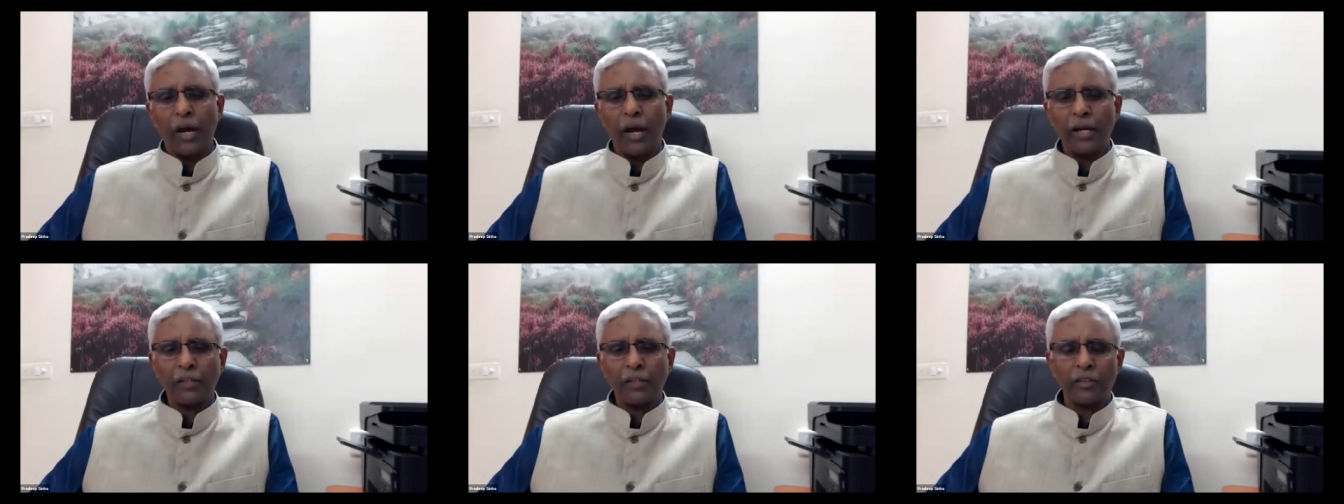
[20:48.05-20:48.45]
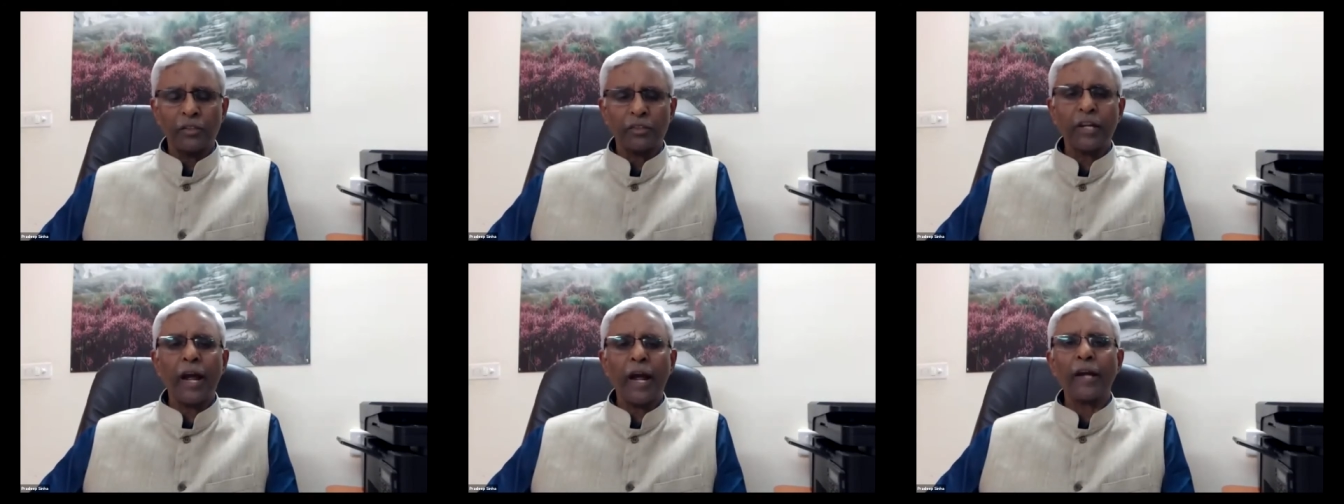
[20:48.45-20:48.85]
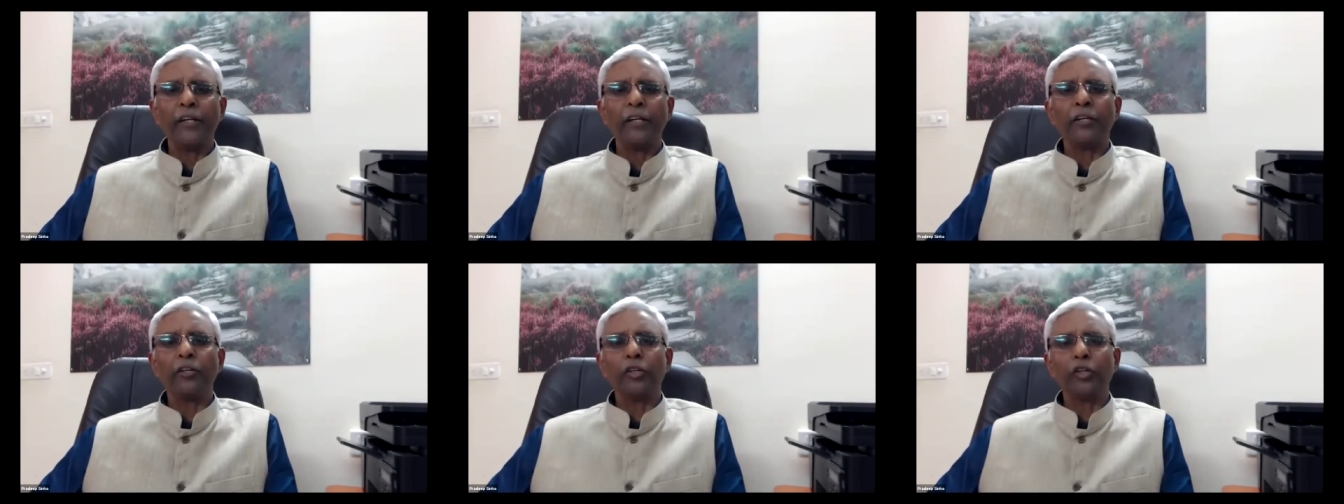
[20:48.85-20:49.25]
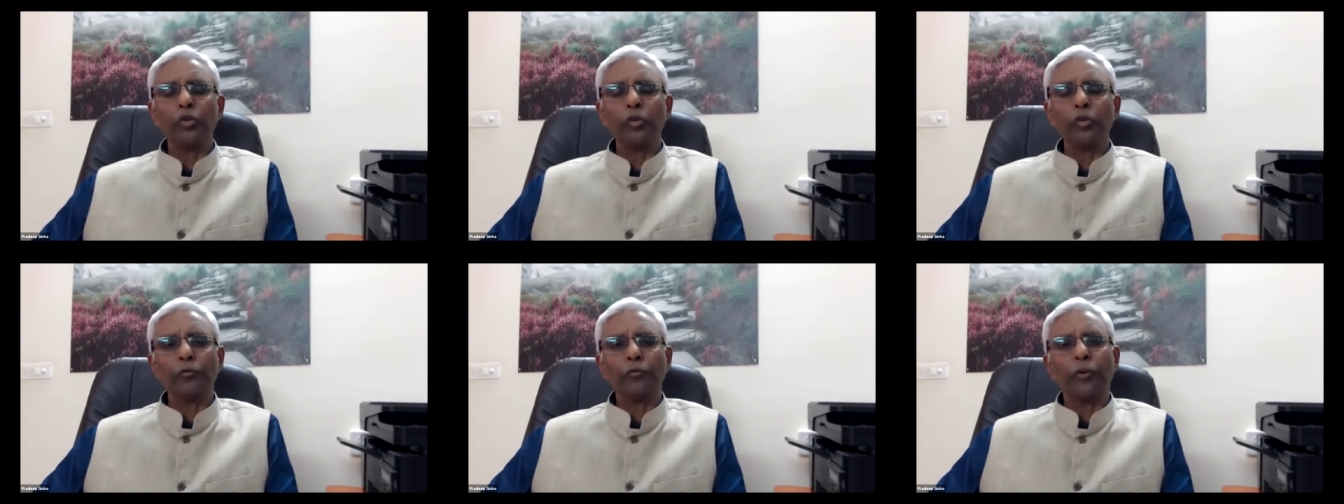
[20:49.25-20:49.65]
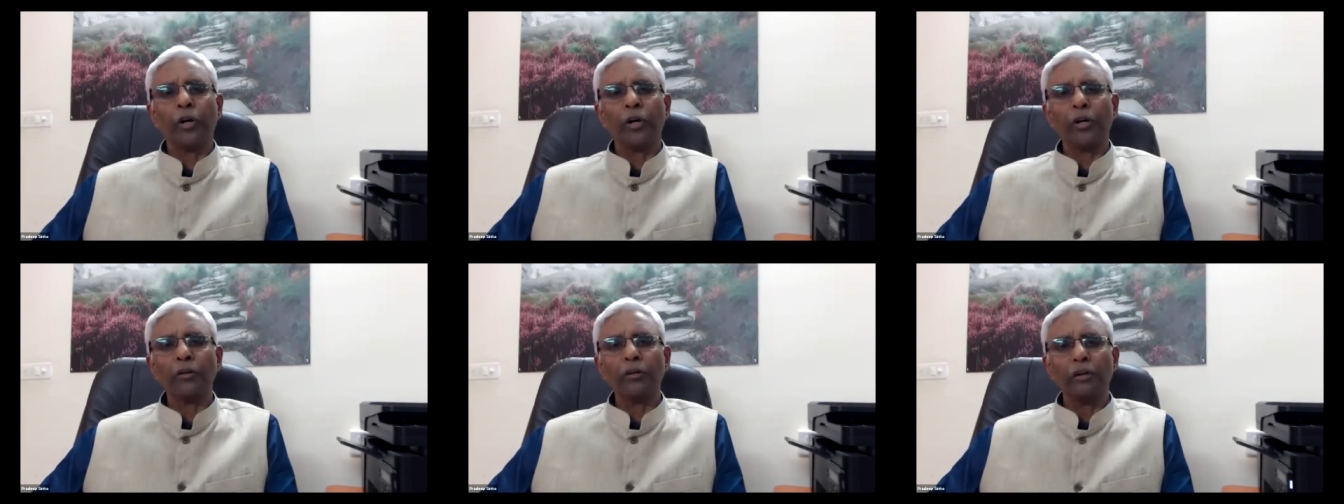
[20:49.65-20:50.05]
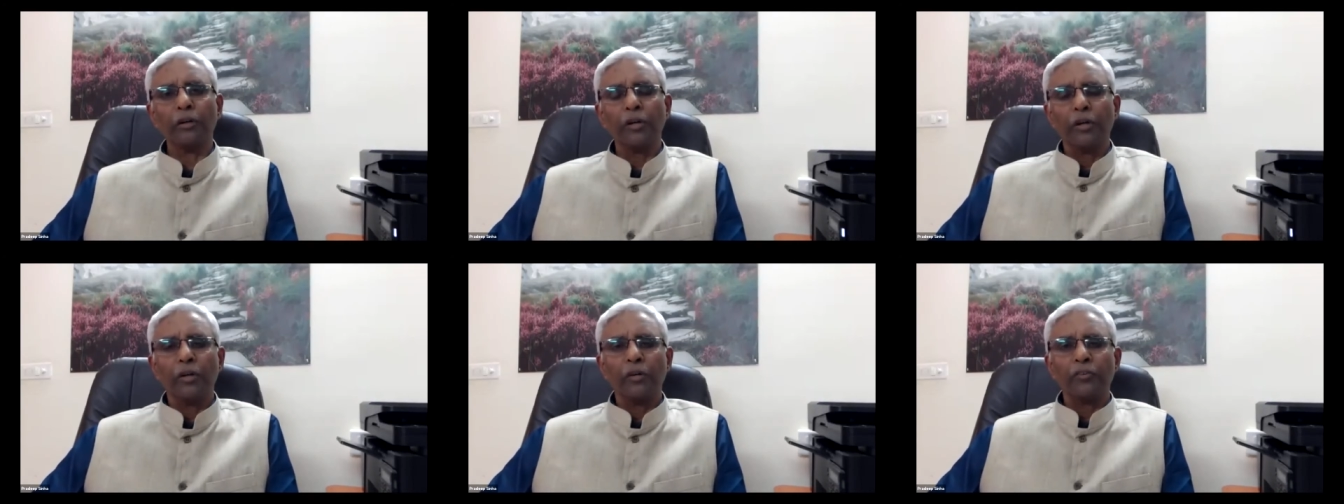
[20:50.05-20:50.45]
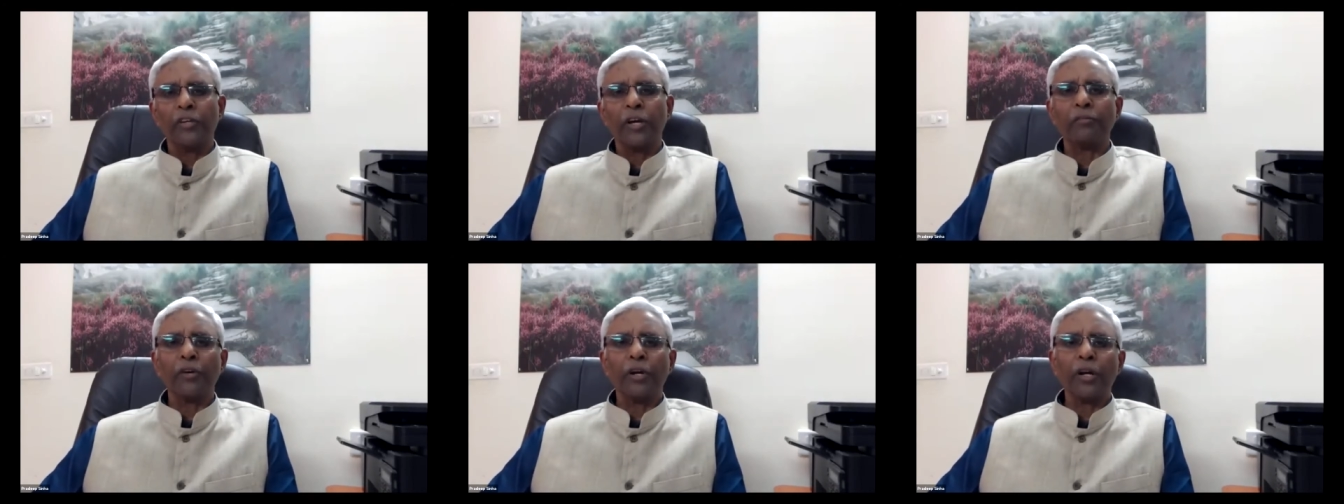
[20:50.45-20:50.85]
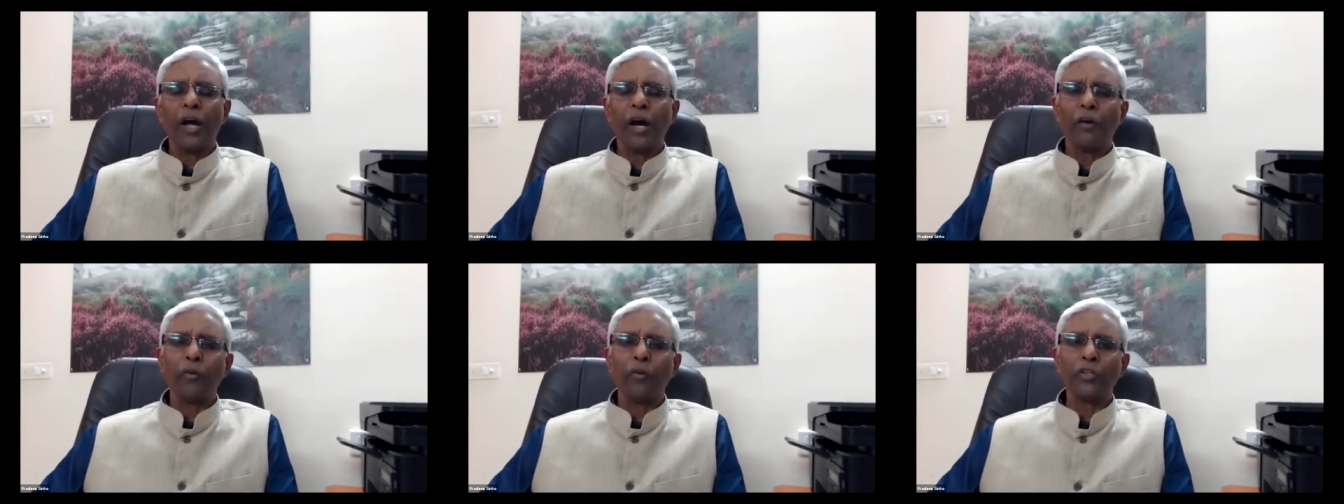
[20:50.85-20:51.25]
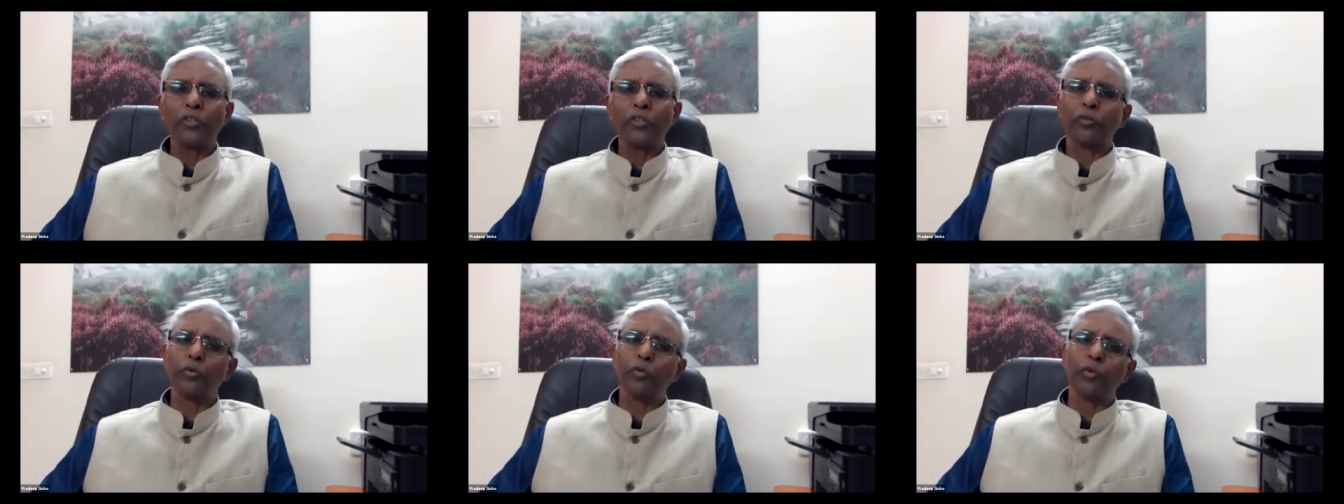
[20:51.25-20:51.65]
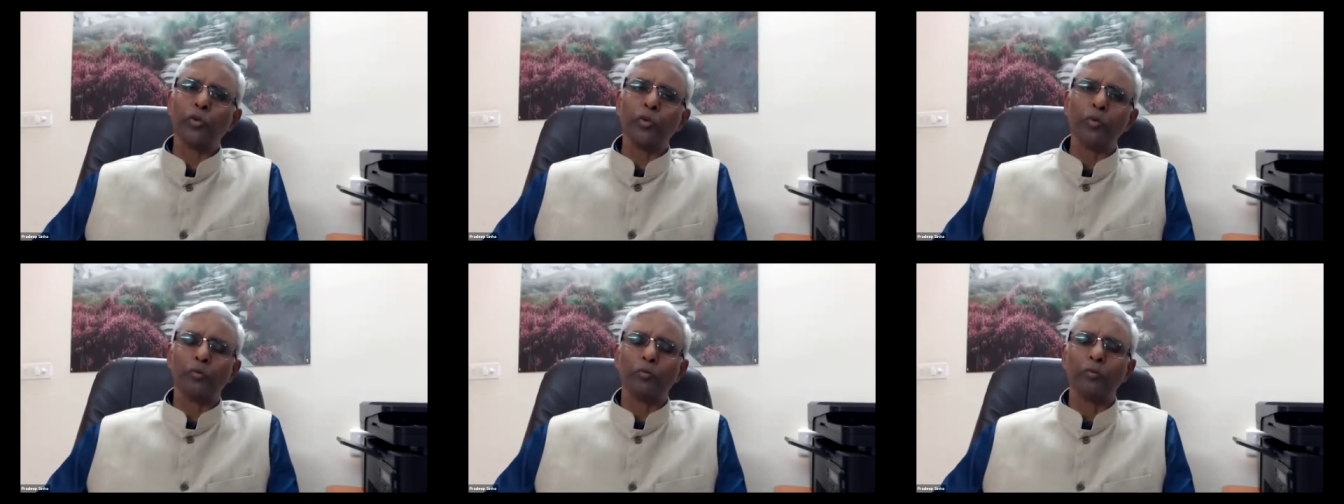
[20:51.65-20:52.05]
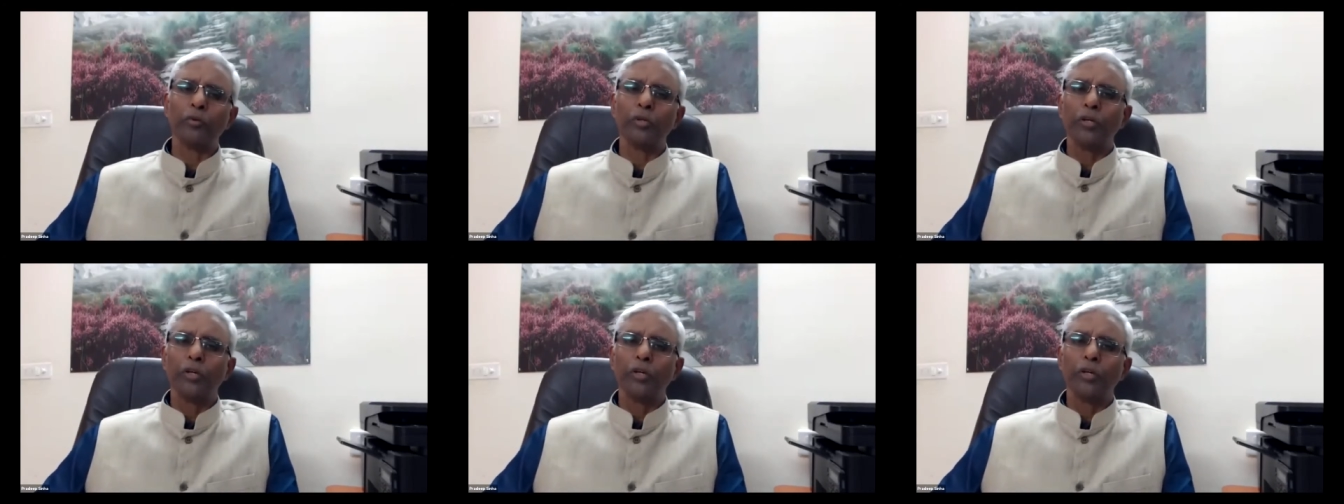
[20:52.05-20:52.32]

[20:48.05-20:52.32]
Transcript: and stand in queue for several hours to